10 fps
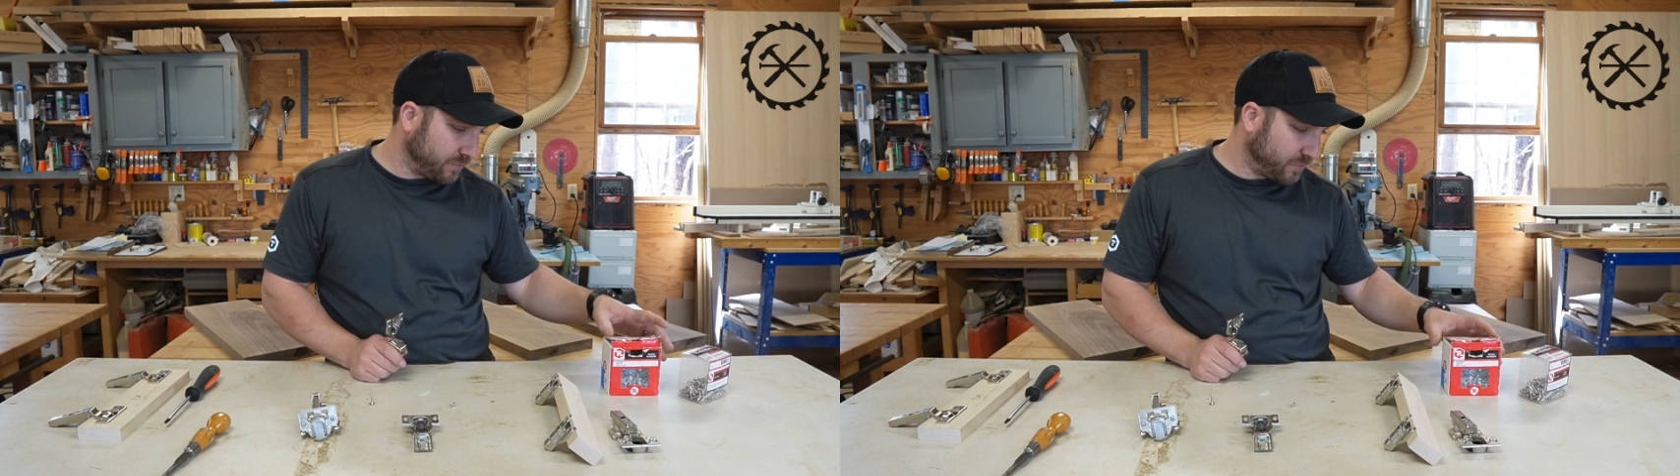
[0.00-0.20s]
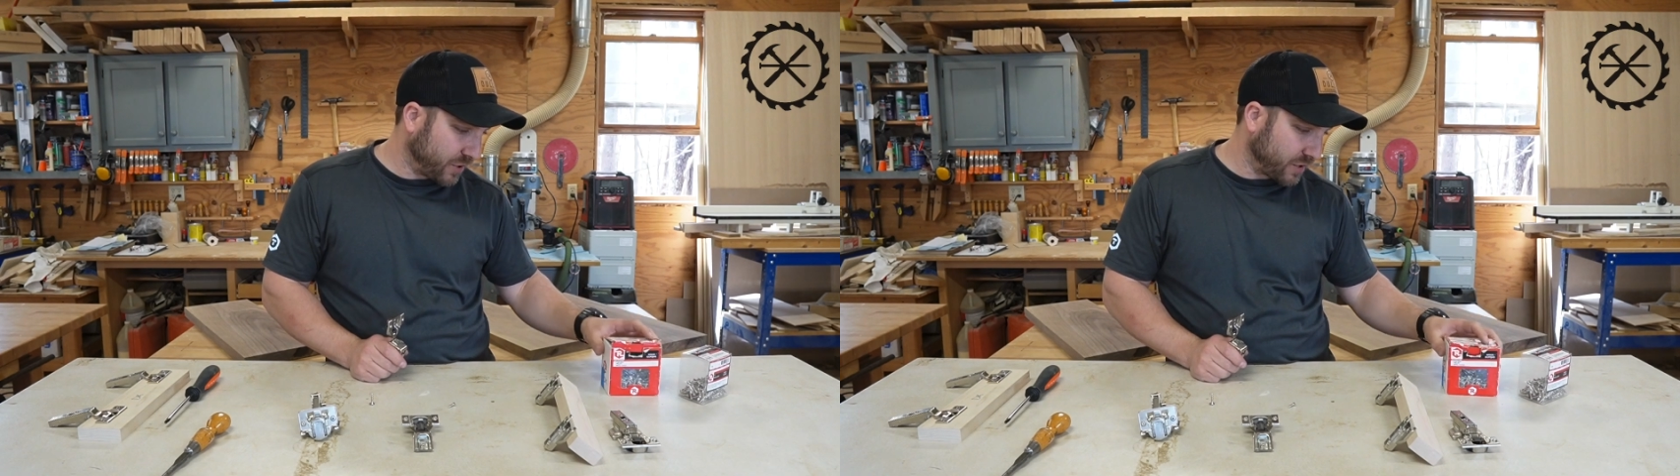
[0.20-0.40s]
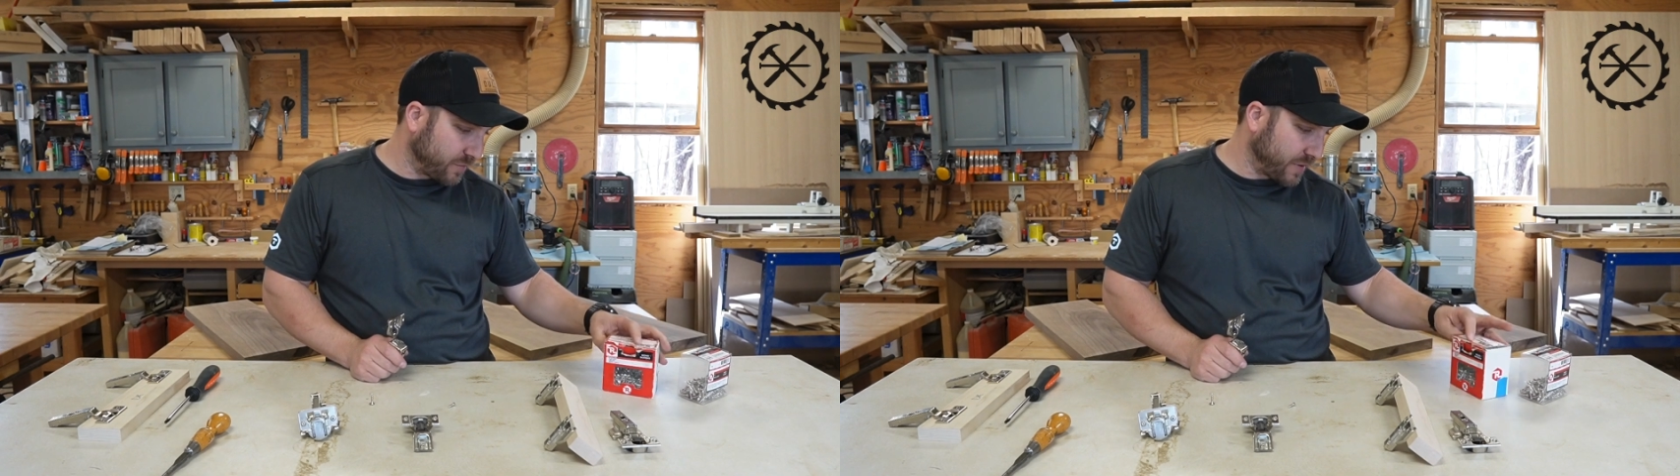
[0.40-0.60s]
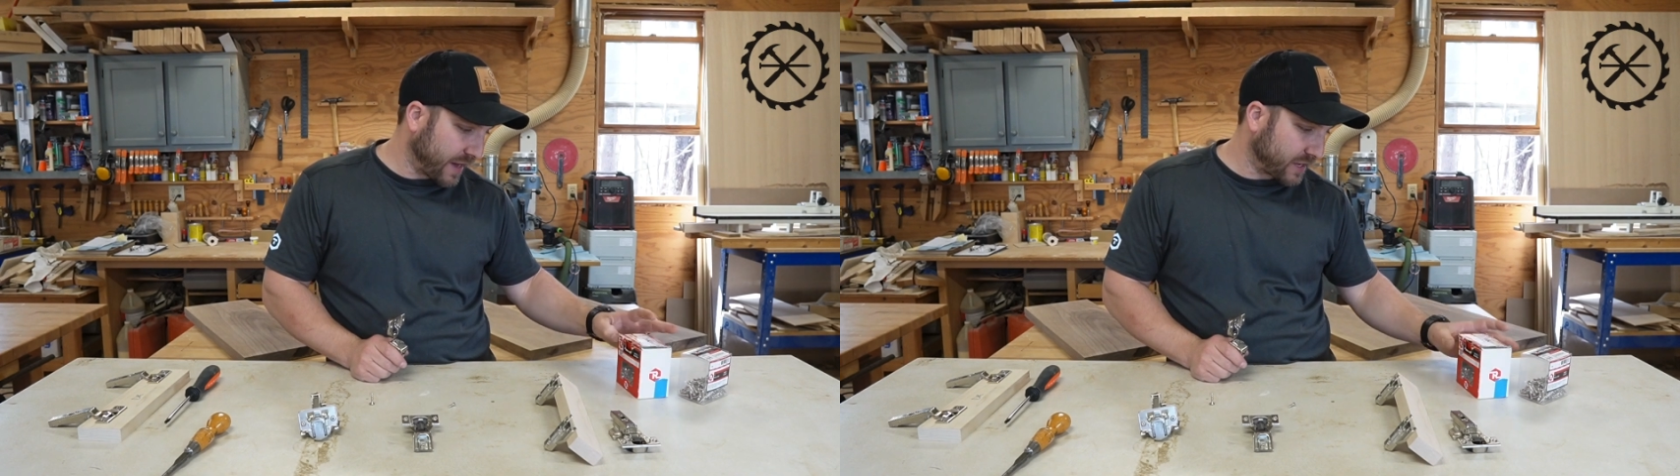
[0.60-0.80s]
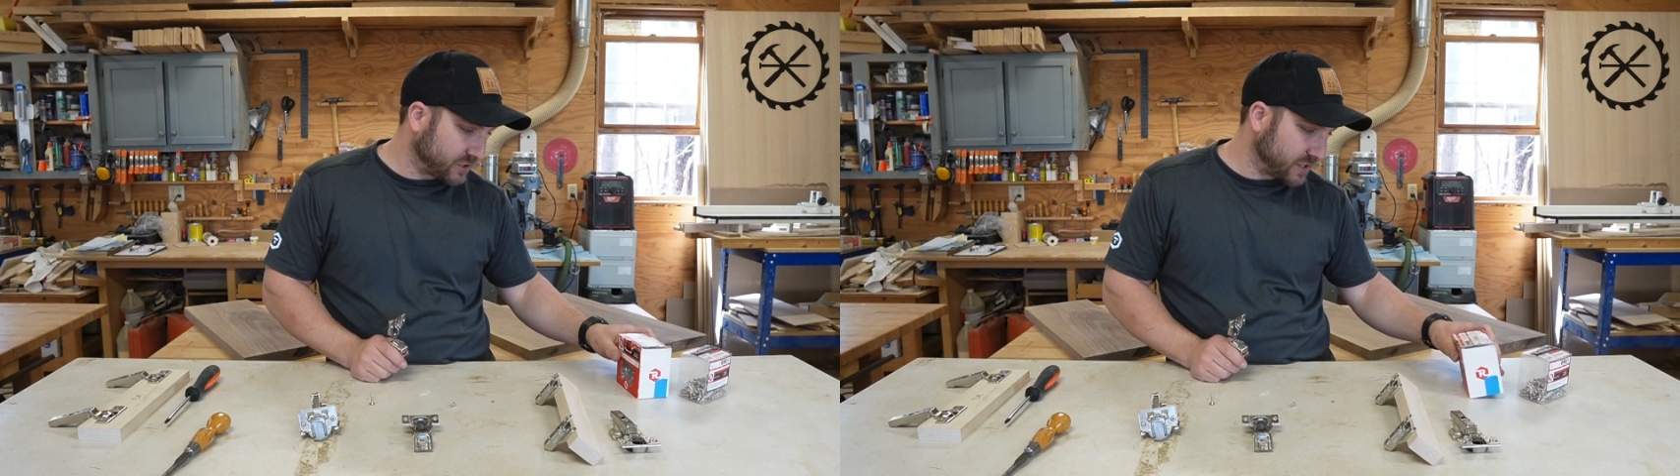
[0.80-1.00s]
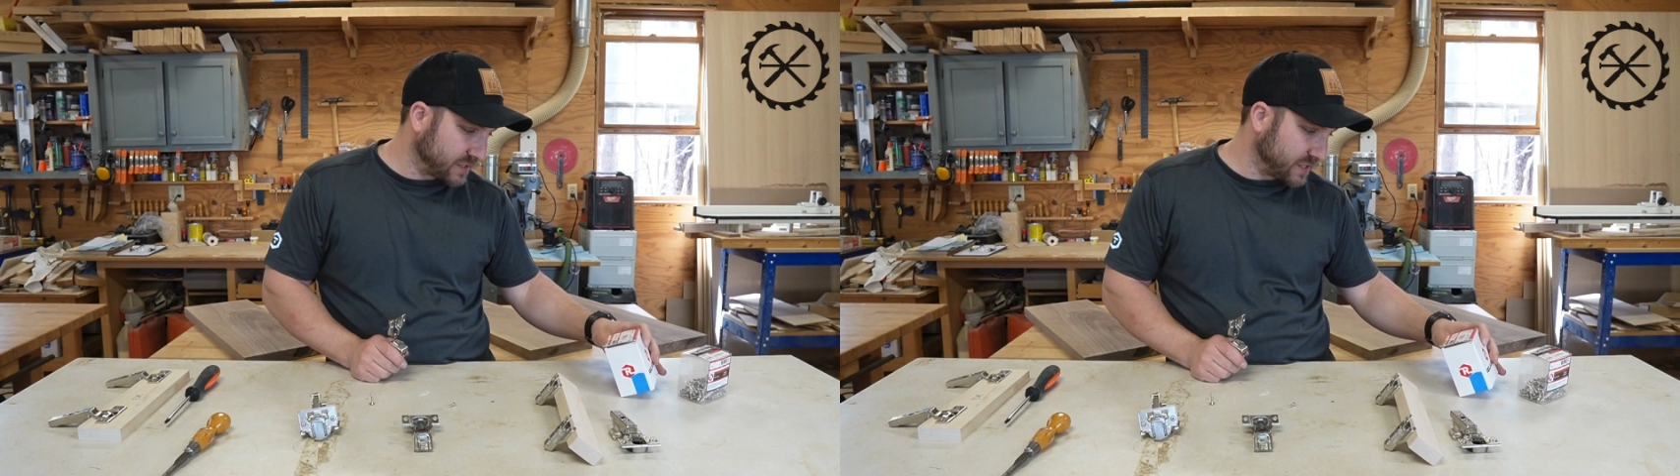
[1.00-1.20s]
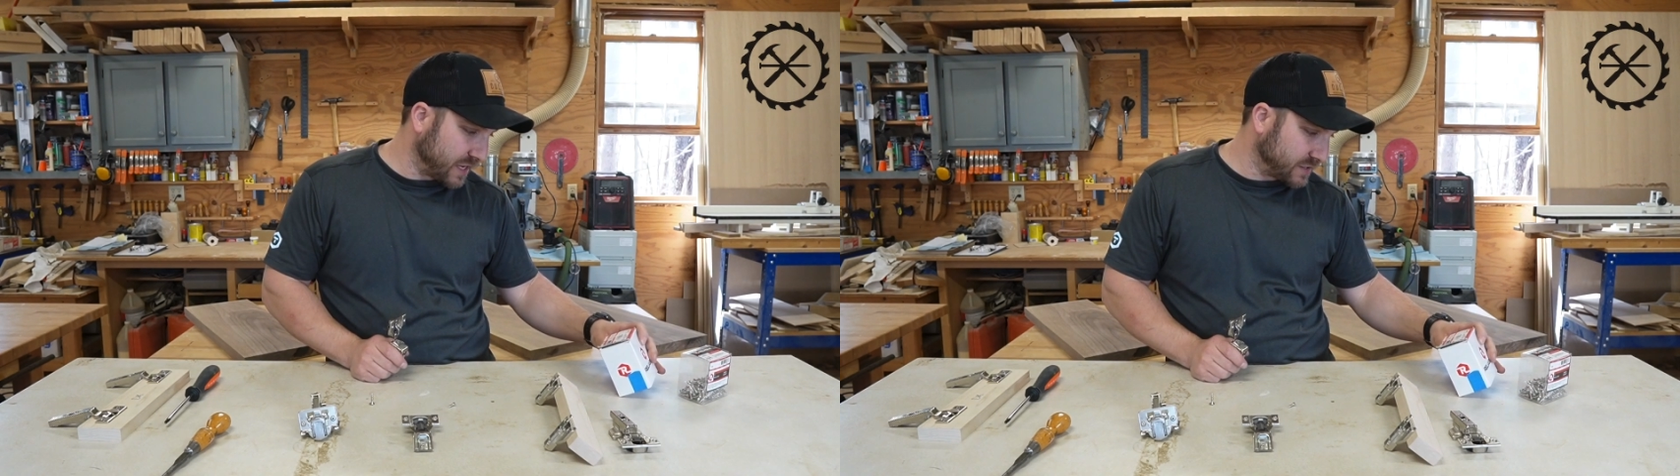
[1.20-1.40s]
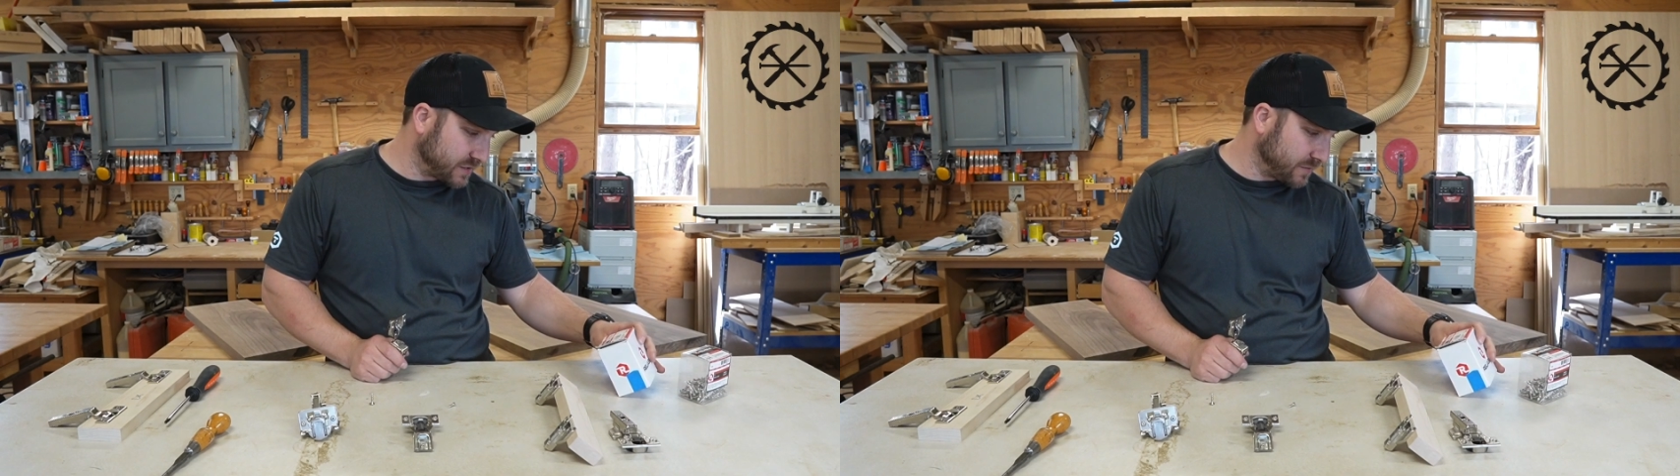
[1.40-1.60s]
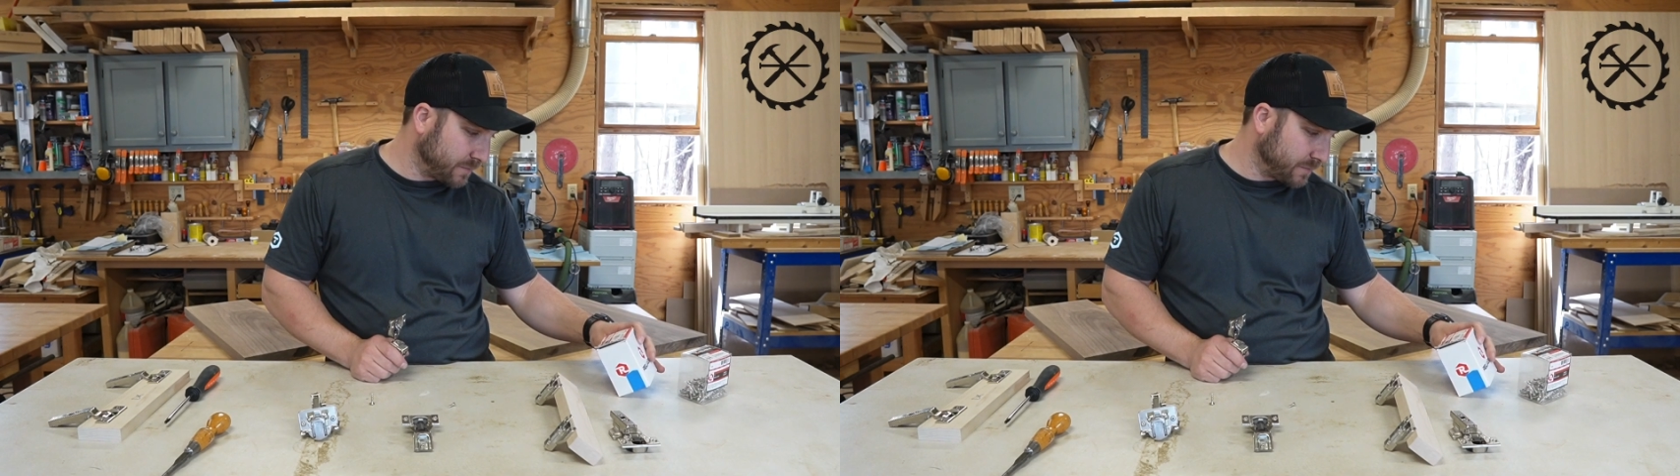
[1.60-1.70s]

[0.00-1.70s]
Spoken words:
part of the package that says.